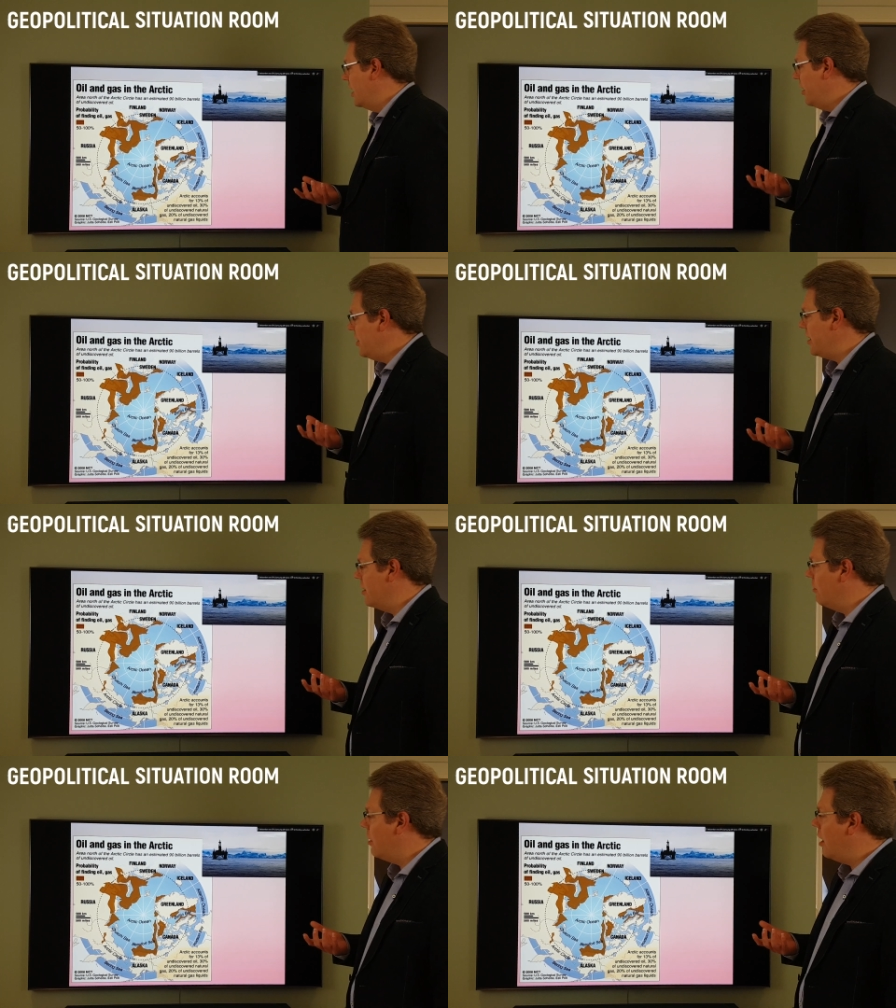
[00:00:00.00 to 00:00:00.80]
that
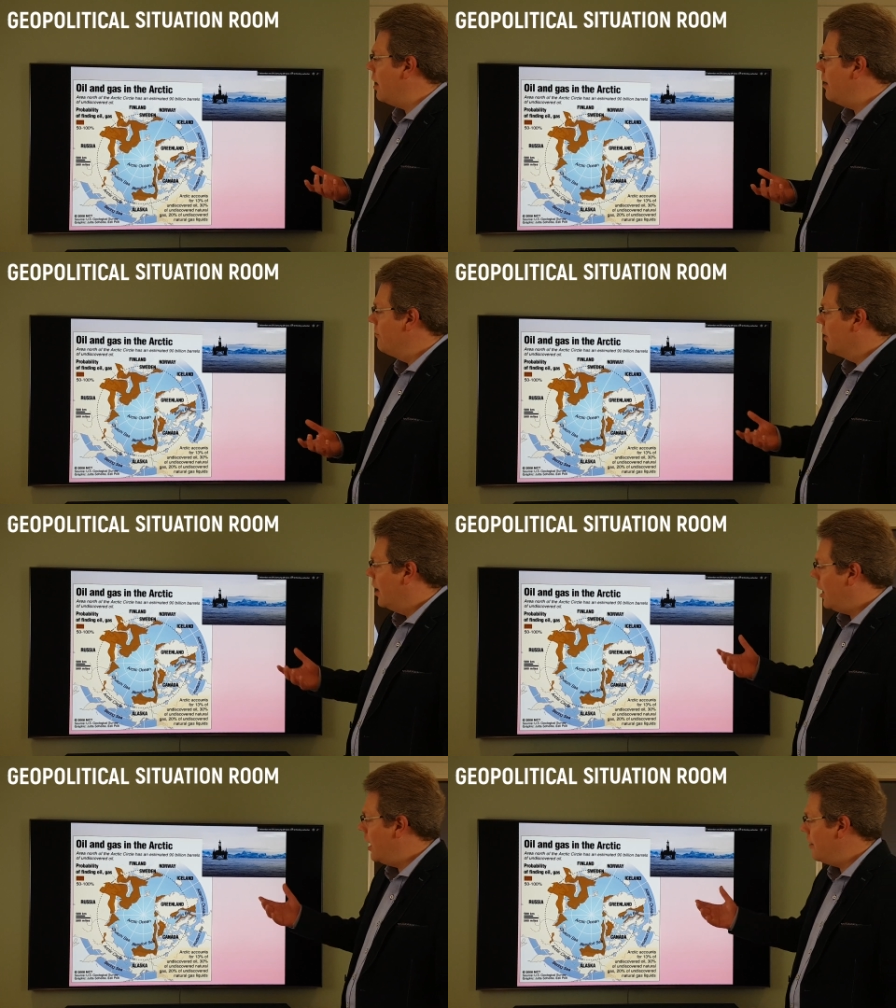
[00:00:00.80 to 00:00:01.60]
there
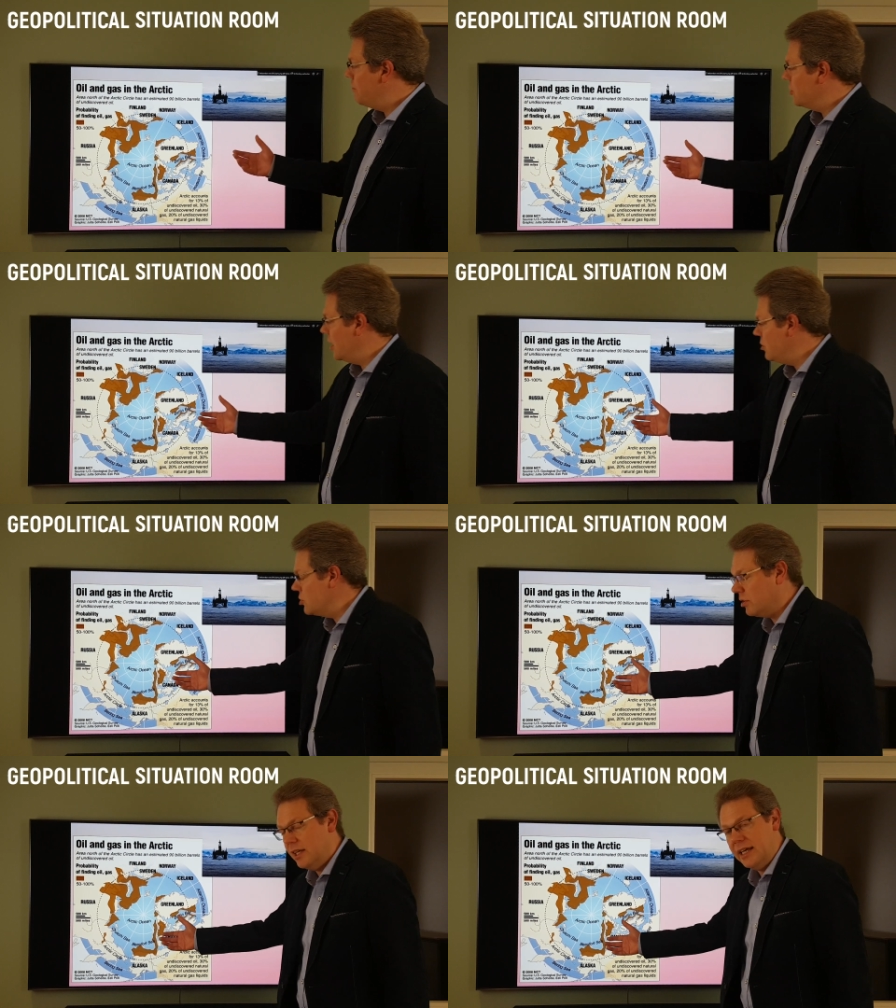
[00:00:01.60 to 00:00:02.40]
are
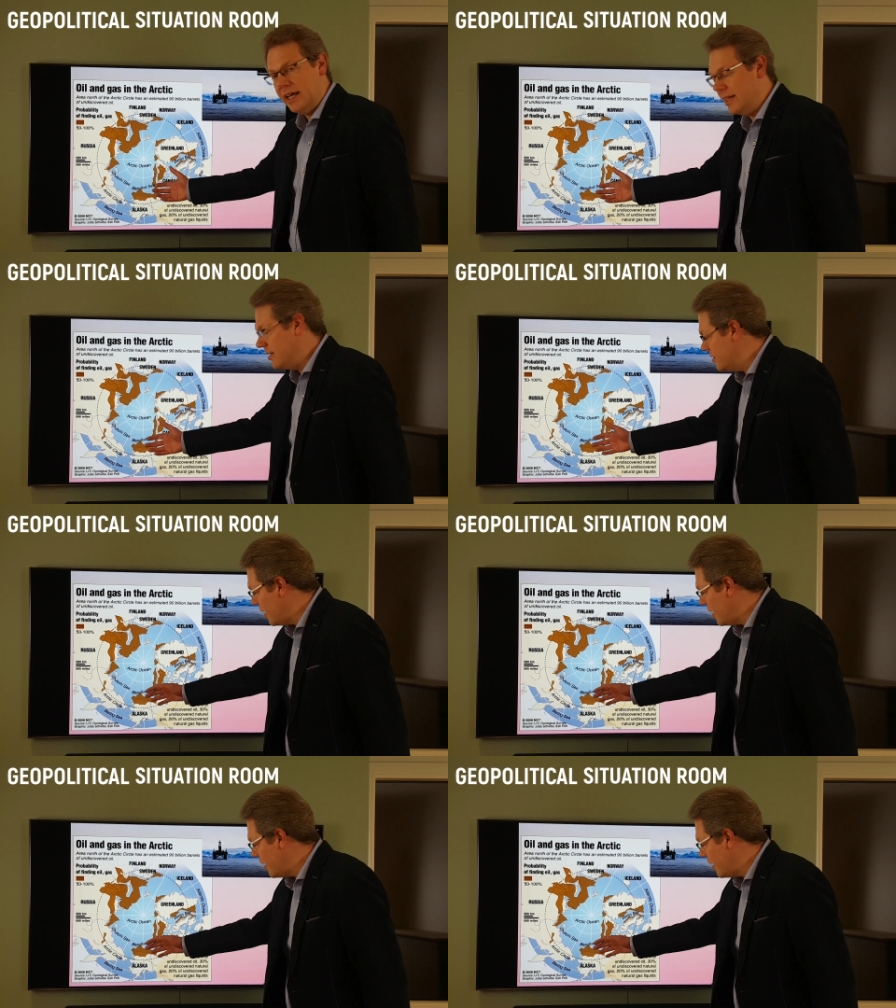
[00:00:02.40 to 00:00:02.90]
potentially in this